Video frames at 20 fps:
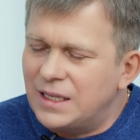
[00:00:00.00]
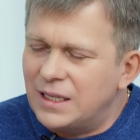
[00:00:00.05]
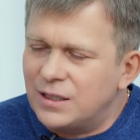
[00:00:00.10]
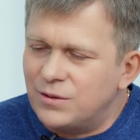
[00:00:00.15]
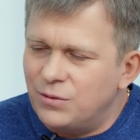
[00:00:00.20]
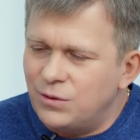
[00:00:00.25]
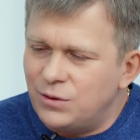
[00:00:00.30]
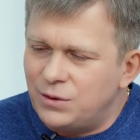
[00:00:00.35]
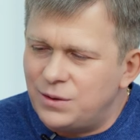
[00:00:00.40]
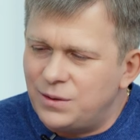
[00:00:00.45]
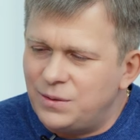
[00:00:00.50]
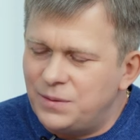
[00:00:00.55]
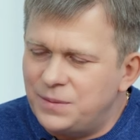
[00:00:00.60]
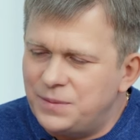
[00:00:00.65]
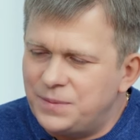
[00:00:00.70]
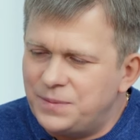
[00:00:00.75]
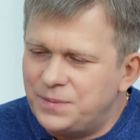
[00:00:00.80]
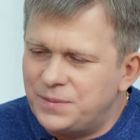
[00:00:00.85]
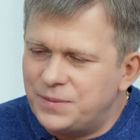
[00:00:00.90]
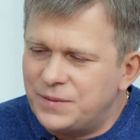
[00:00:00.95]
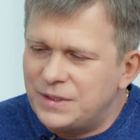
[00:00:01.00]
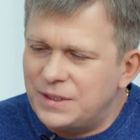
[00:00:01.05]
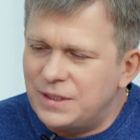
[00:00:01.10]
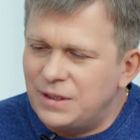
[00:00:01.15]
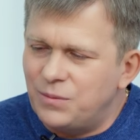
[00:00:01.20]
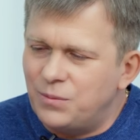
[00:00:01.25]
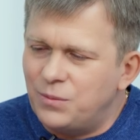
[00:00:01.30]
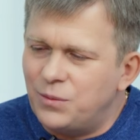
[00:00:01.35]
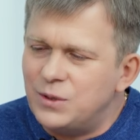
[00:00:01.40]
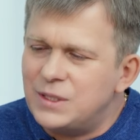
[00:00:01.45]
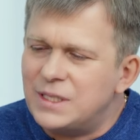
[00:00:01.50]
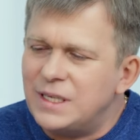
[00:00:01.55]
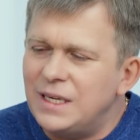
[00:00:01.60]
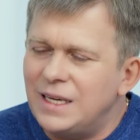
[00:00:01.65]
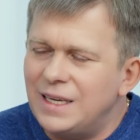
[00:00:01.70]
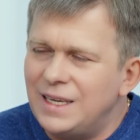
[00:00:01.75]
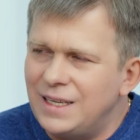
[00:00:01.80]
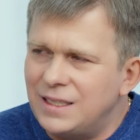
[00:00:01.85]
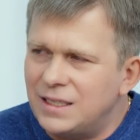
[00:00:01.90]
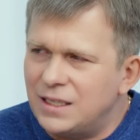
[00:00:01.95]
So,
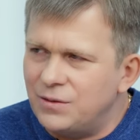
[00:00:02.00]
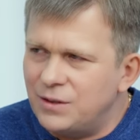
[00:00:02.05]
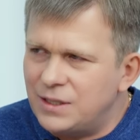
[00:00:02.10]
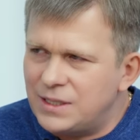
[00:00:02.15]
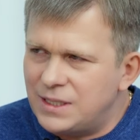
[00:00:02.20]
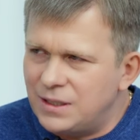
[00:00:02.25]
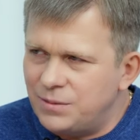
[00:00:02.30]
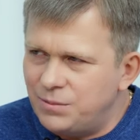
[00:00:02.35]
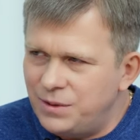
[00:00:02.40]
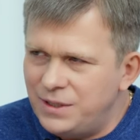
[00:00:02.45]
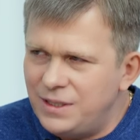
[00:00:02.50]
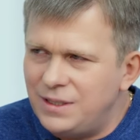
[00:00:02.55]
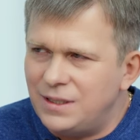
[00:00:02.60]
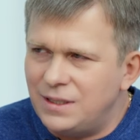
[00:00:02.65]
after this event,